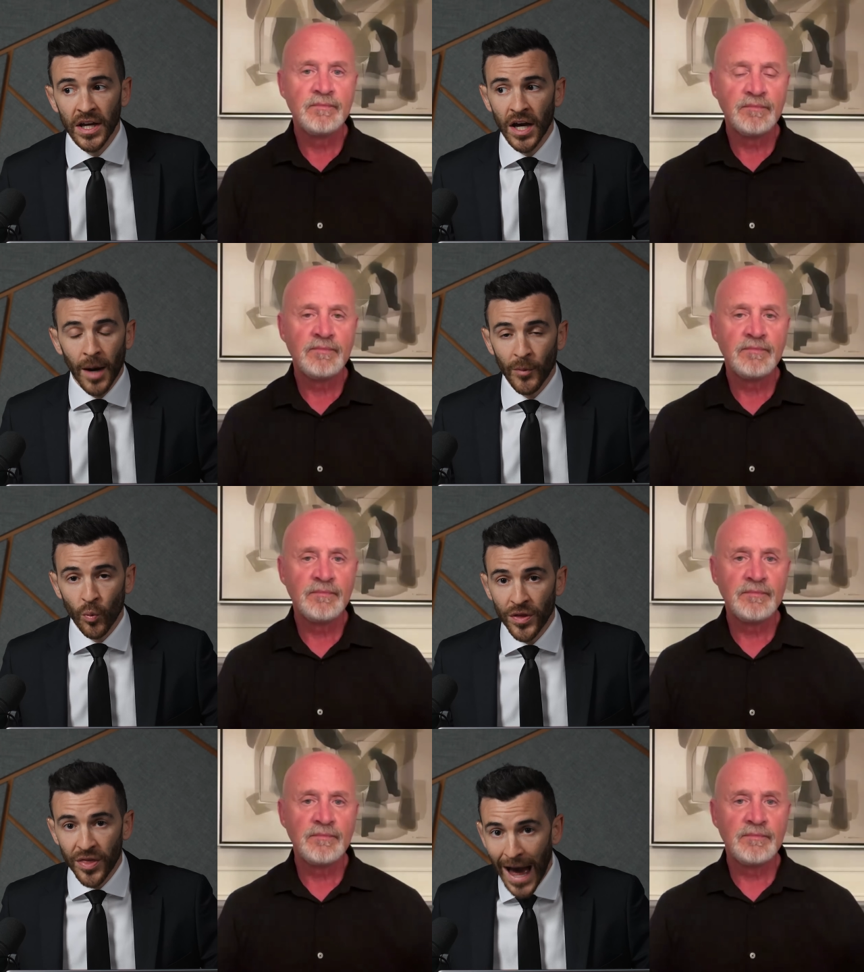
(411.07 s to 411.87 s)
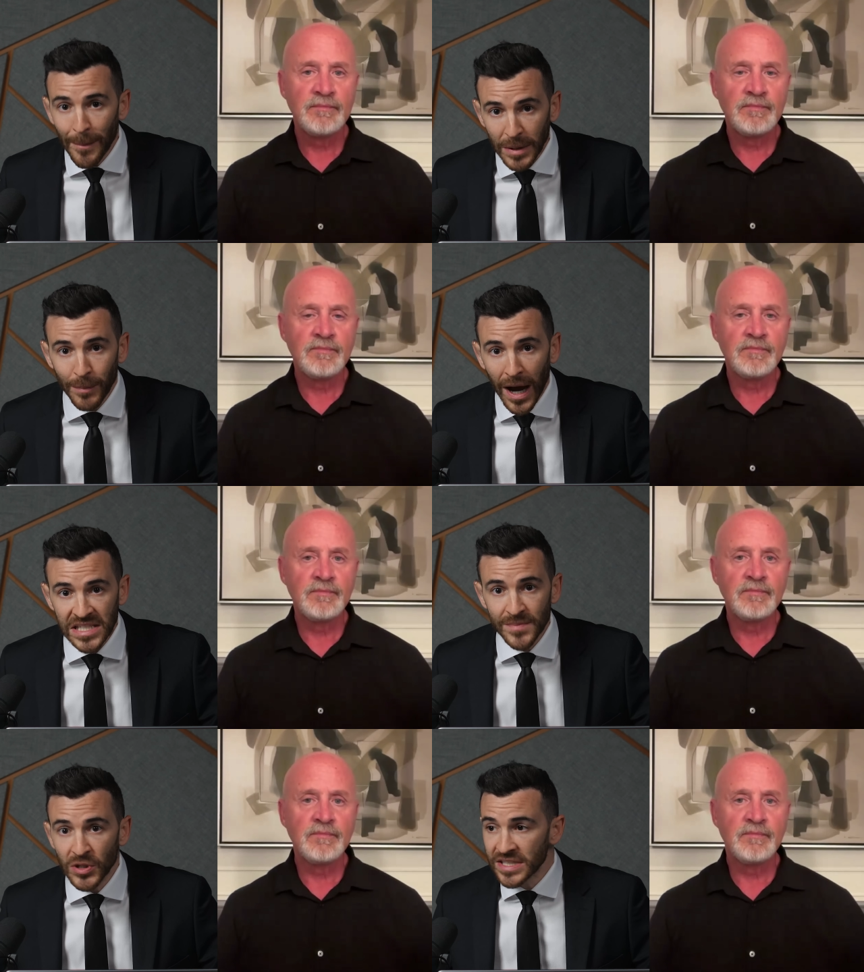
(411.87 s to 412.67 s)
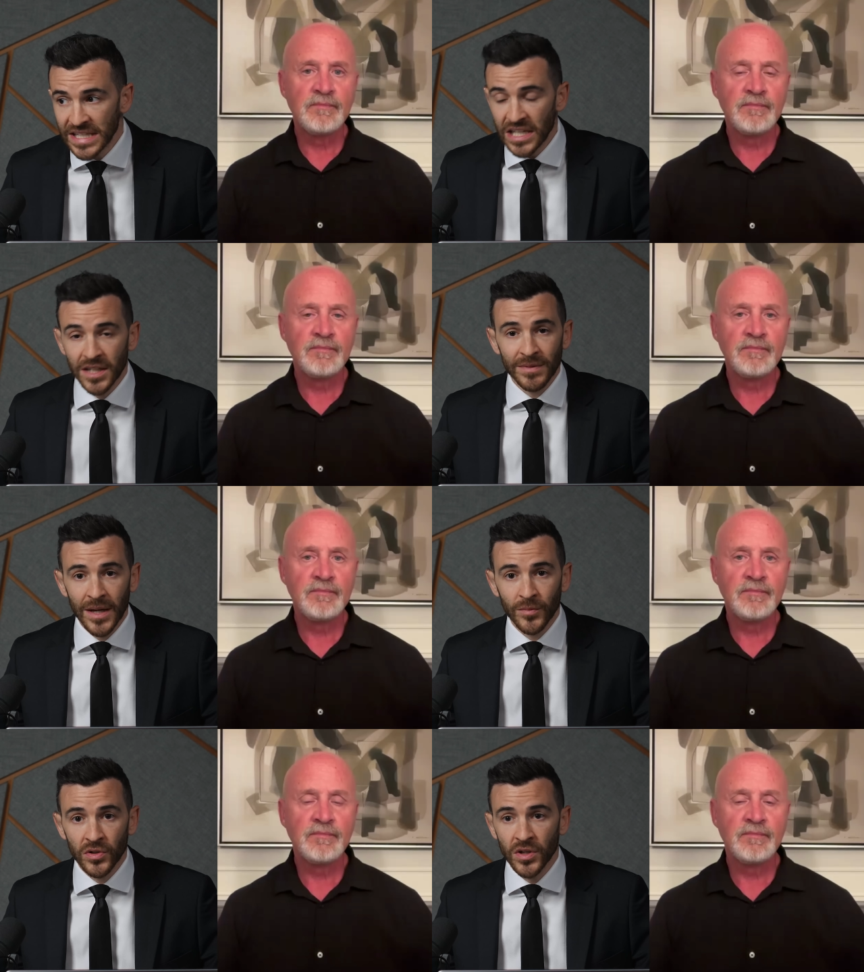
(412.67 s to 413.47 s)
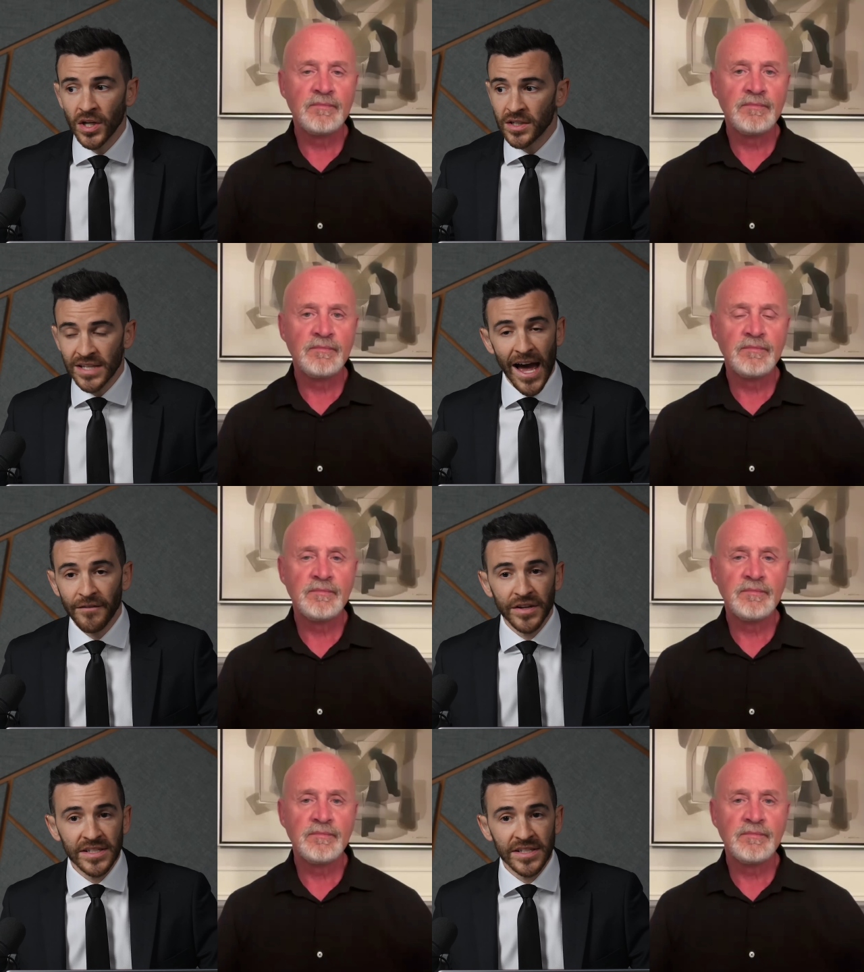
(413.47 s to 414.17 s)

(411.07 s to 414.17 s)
Speaker 1: Um, would that be possible? Is he going to be able to have